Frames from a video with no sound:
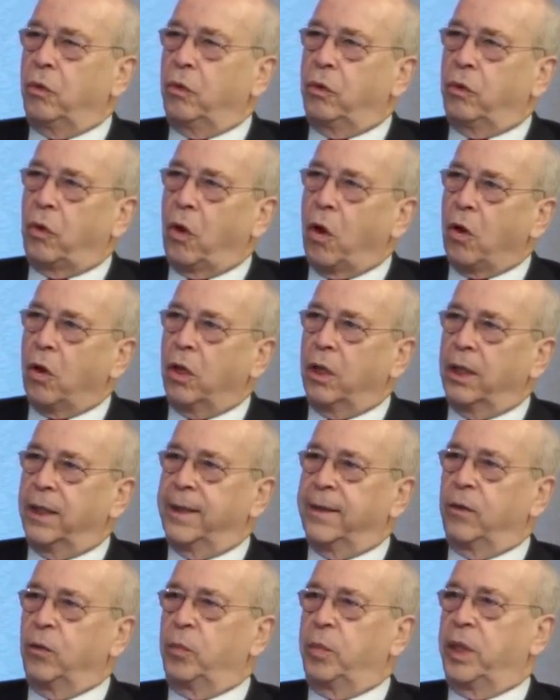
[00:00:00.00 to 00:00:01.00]
talk a
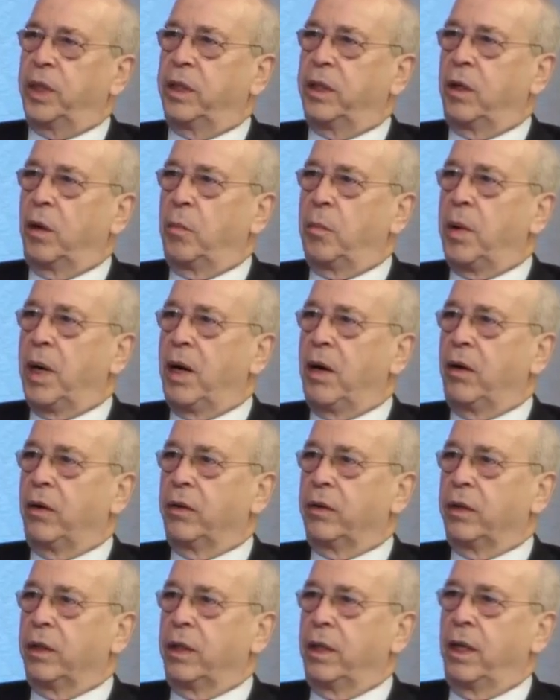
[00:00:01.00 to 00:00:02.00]
little bit
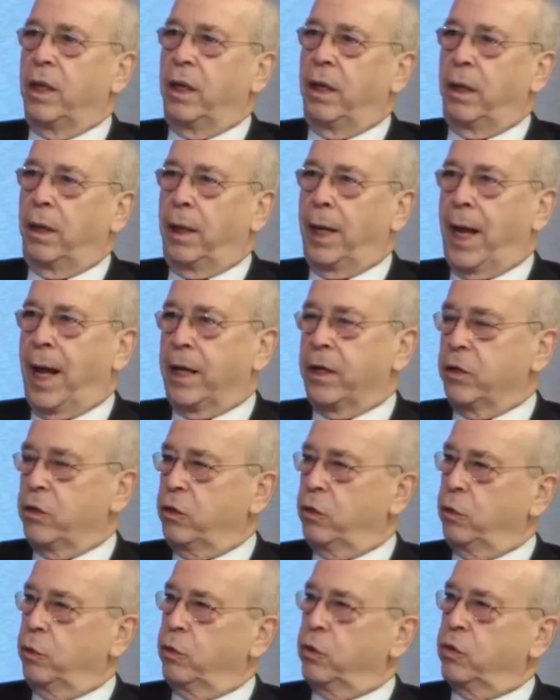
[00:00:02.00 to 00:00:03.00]
about
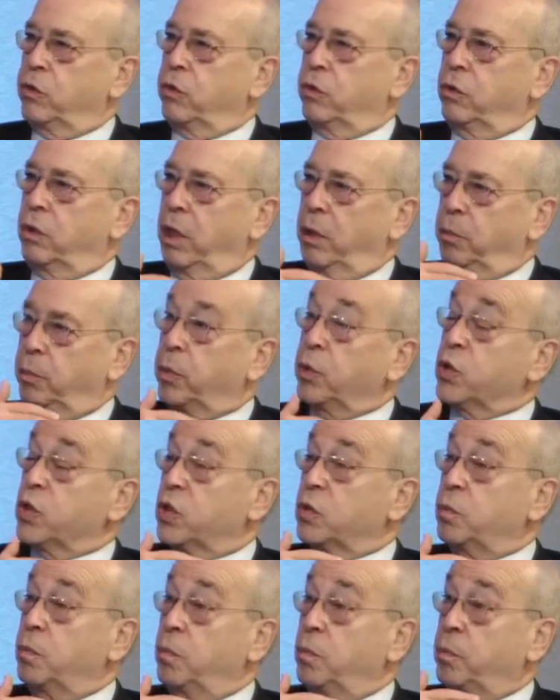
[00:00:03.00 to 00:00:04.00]
attitudes and
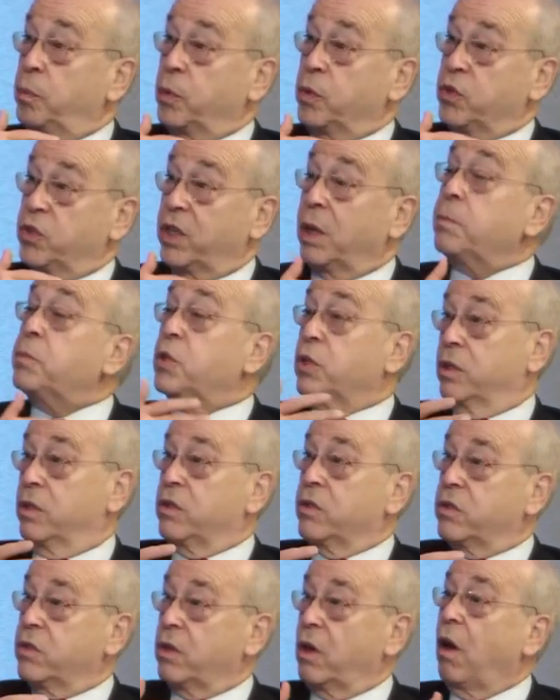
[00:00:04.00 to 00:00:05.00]

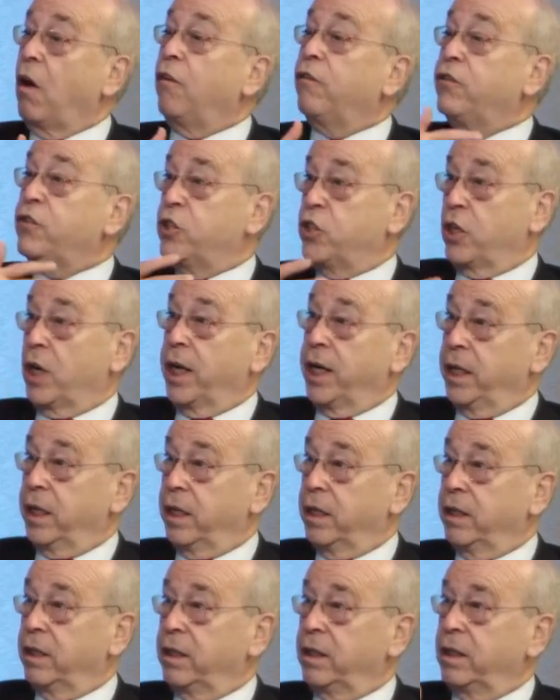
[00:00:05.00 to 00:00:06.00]
perceptions of
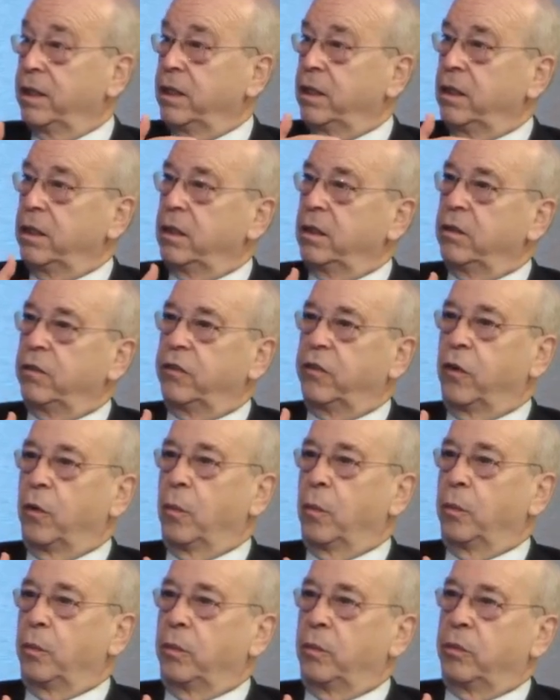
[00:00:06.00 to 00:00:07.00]
China
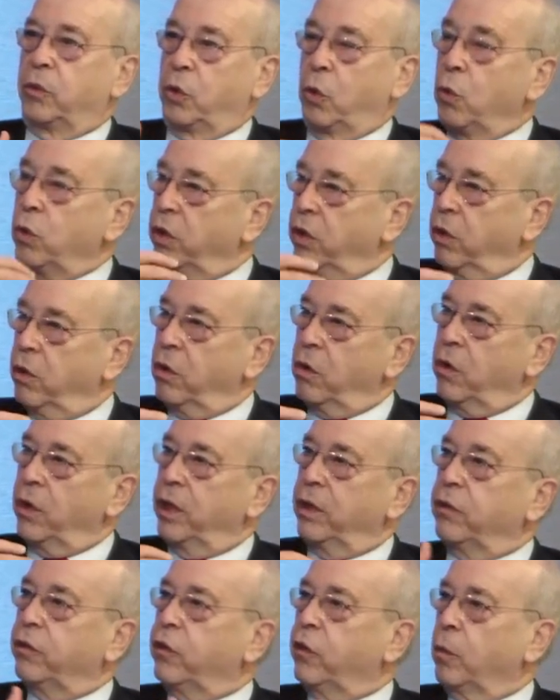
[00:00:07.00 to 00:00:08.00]
from Tokyo
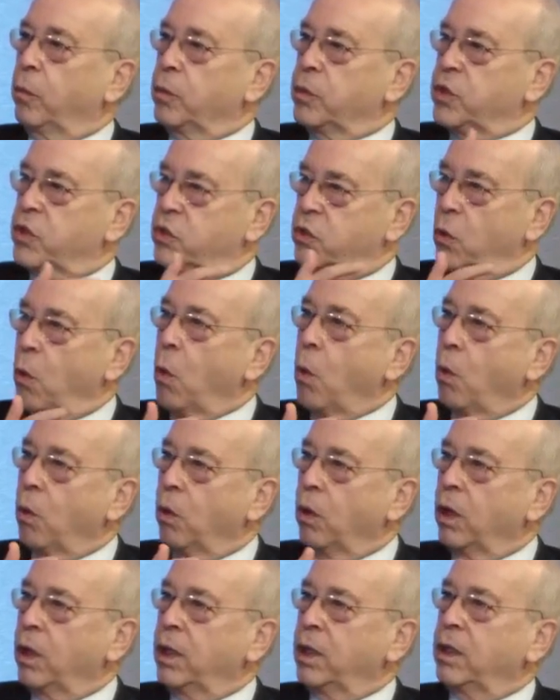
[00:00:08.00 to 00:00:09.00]
and from Seoul,